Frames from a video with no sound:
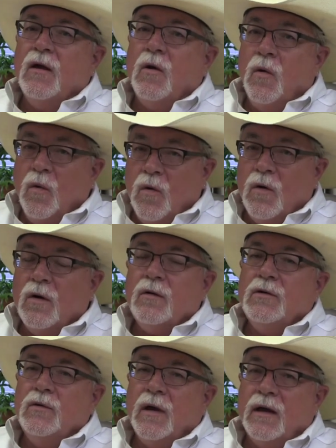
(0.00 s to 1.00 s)
or
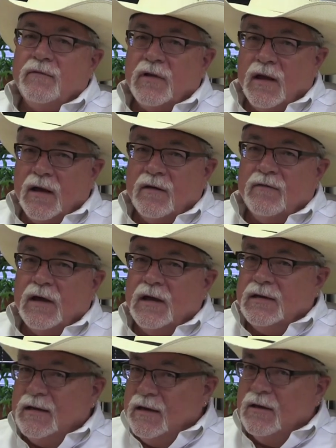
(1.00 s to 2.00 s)
you have to have a
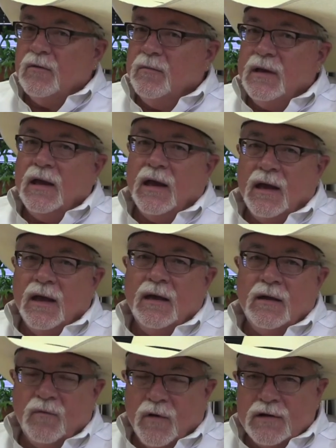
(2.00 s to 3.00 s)

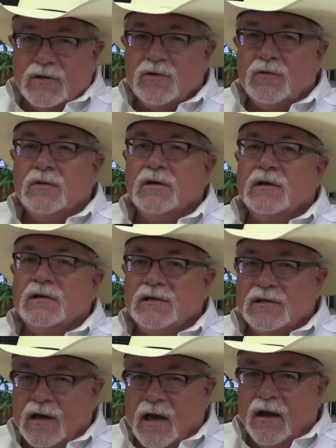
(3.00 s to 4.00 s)
TLBAA registered
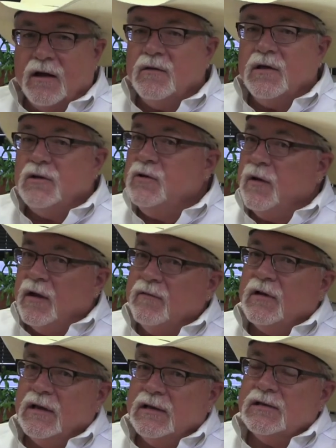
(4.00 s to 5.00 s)
sire that you have a
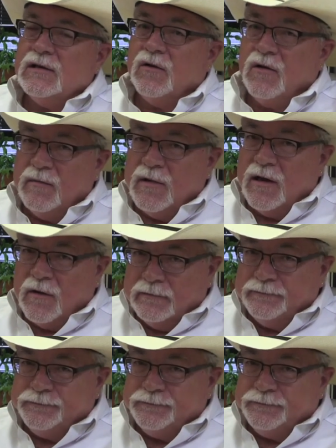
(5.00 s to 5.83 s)
lease agreement on.